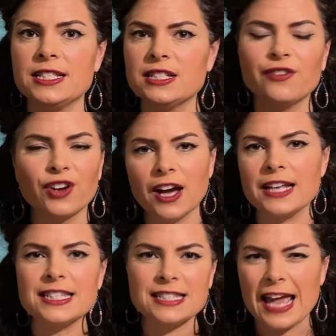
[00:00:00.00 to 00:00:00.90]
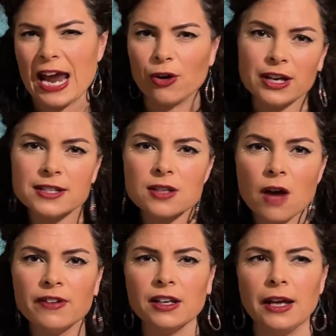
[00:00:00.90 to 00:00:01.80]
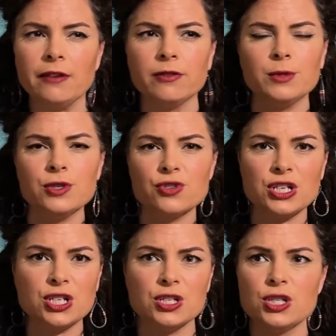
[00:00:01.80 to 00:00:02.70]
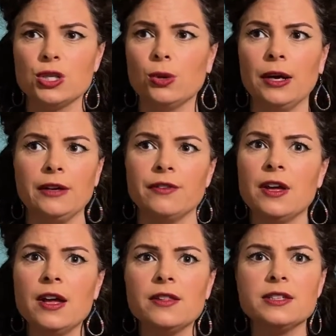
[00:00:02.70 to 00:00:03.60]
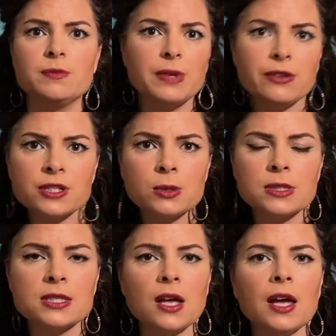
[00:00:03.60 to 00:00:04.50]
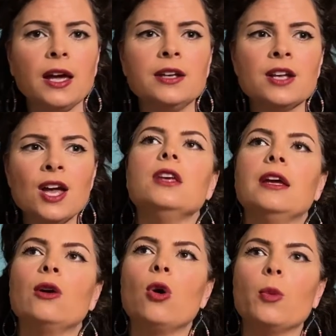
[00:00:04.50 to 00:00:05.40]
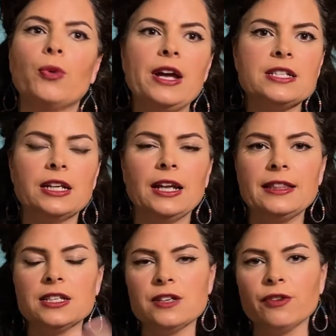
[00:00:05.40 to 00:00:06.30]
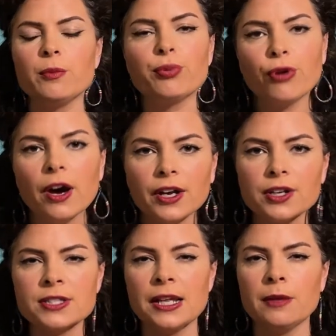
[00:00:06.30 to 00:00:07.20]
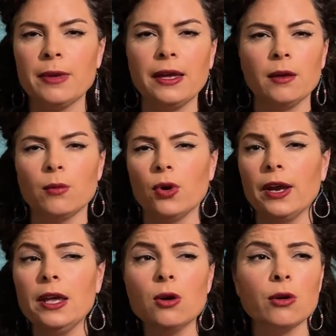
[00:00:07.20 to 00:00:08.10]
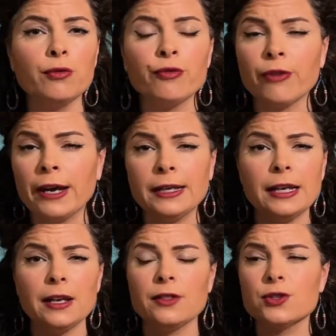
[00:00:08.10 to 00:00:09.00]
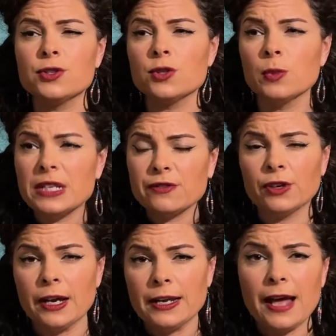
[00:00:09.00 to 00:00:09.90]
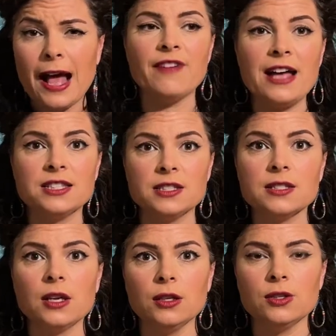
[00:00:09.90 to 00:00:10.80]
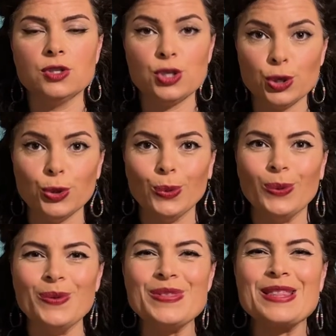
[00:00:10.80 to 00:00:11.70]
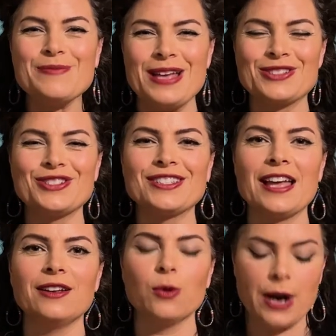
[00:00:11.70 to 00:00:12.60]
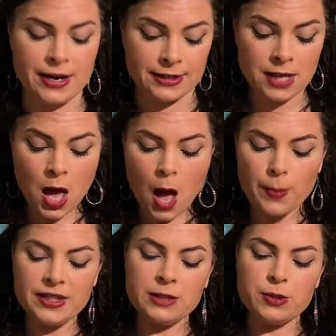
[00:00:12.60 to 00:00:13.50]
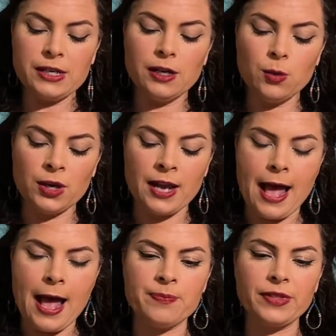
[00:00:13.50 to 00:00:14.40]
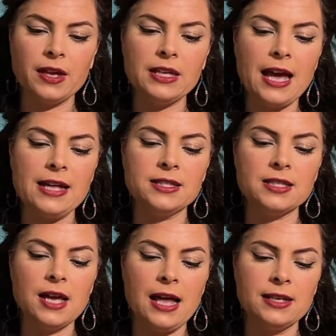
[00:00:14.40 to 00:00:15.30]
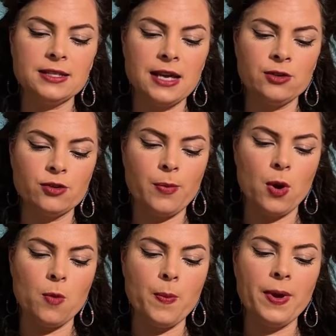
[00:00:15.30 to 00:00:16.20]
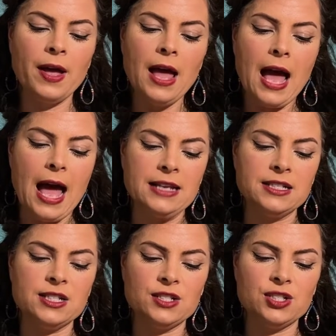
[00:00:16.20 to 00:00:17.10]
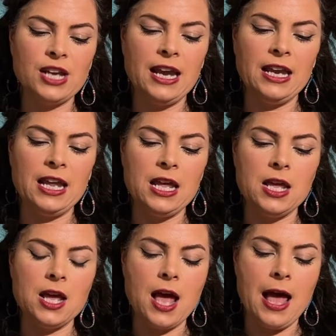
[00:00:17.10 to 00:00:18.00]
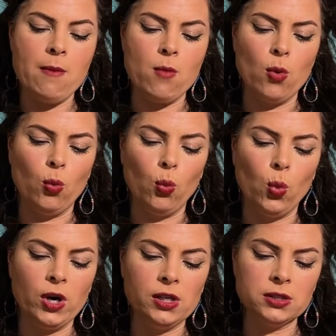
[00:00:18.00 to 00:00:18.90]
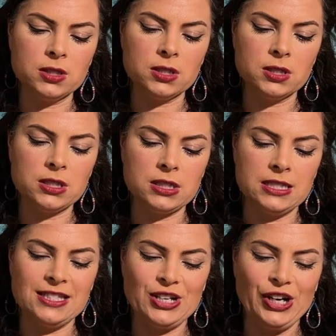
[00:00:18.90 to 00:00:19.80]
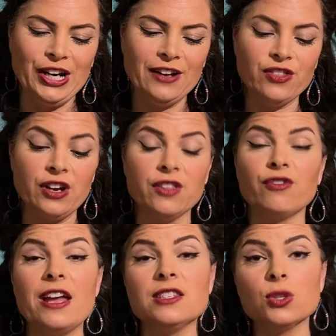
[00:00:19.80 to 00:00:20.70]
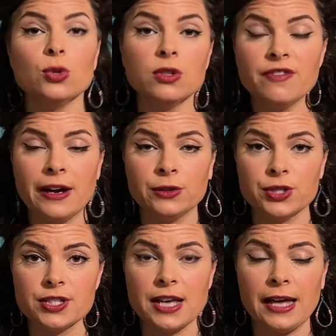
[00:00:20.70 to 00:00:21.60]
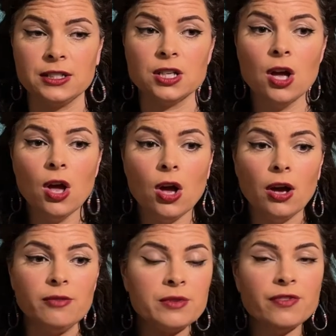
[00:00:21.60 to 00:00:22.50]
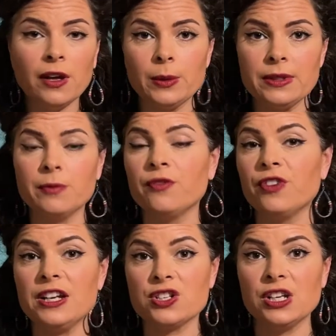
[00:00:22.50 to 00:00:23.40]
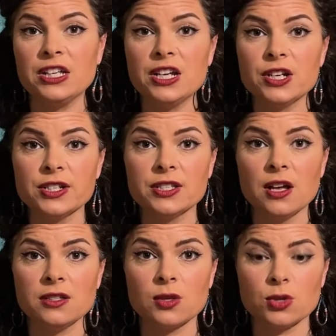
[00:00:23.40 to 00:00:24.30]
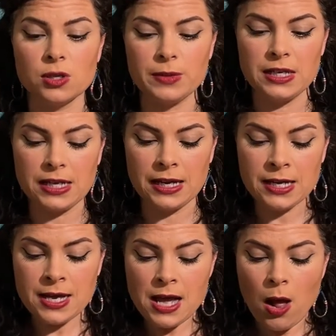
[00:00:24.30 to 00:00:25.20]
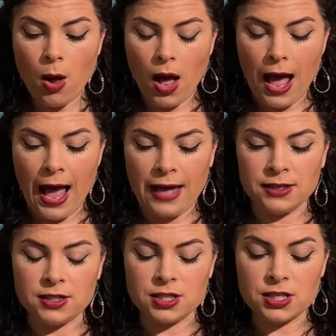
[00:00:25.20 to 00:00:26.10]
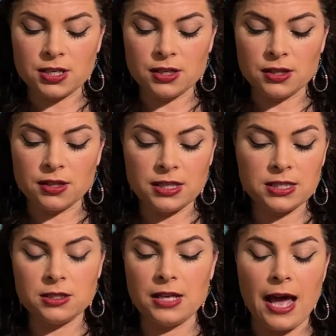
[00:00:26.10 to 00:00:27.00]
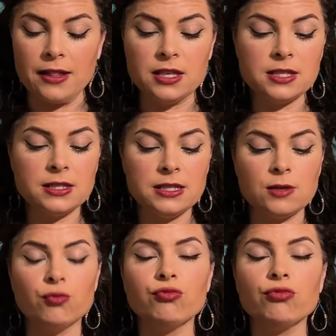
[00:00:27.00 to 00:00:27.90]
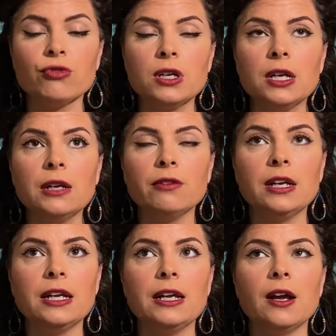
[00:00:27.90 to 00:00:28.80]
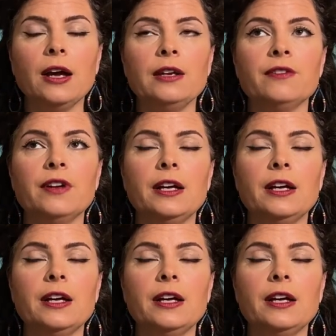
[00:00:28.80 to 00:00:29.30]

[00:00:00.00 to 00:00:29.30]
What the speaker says: different kind of areas of it, like from nutrition to kind of the spiritual side, incorporating like the different products, like making it more eco-friendly. Like there's so many different kind of facets to the menstrual cycle awareness. But this particular one, it's Alexandra Pope and Shani Wurlitzer. They're the Red School founders, and I've been following them for literally years on social media. And this is a really, really kind of